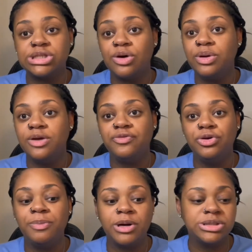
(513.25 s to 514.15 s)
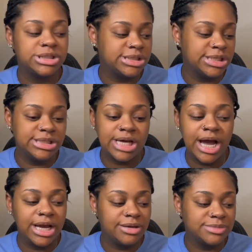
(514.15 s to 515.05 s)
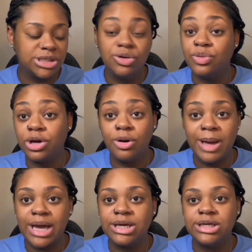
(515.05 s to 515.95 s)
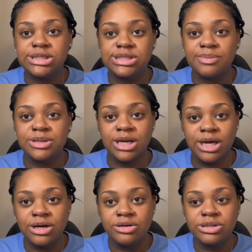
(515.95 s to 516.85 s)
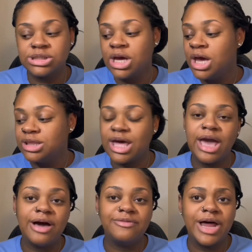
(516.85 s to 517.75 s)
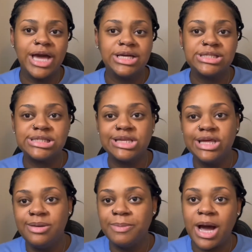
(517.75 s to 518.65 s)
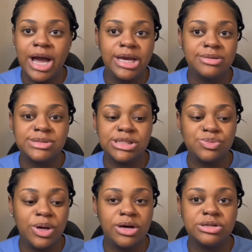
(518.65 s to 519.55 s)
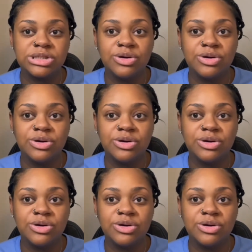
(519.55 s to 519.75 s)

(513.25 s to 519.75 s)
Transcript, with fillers: So if you purchase these items and you want to go back and get something else, they have like sleep items as well.